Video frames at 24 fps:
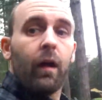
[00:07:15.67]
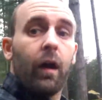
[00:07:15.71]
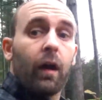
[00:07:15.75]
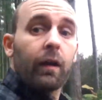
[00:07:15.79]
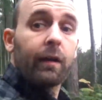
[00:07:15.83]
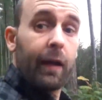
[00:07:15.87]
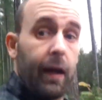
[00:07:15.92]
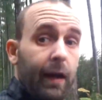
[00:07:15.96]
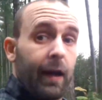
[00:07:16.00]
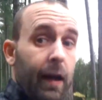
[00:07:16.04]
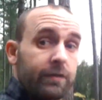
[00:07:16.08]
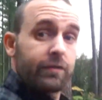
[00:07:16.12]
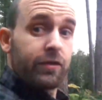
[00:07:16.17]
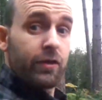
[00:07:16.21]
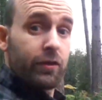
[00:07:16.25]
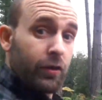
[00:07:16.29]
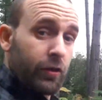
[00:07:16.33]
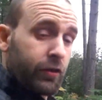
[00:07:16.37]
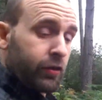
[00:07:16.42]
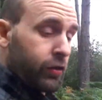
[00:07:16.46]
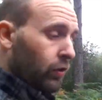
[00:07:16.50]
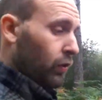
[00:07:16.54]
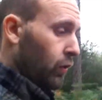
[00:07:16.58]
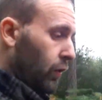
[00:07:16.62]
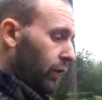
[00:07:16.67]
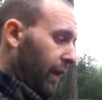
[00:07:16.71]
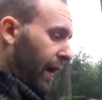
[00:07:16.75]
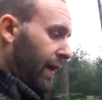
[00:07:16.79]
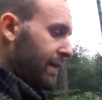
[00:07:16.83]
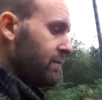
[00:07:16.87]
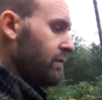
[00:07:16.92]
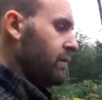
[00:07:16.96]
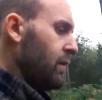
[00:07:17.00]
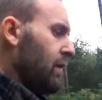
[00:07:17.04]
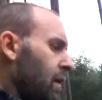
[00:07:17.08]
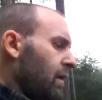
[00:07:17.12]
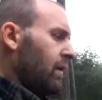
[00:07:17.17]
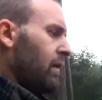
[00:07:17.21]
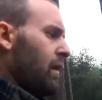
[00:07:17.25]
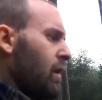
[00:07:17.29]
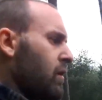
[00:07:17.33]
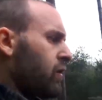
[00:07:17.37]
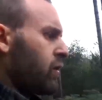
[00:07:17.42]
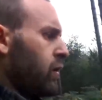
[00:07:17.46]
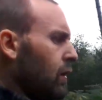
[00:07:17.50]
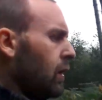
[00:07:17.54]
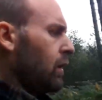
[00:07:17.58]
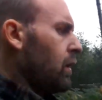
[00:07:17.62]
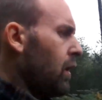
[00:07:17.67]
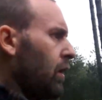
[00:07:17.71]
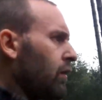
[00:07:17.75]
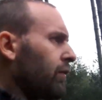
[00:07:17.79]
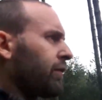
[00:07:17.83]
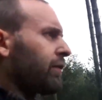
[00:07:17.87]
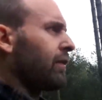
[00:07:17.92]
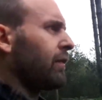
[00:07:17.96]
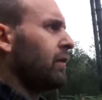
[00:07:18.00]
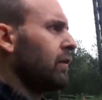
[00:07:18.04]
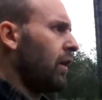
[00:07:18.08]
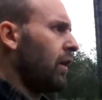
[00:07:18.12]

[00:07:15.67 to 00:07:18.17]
Okay, as you just saw then, there's lots and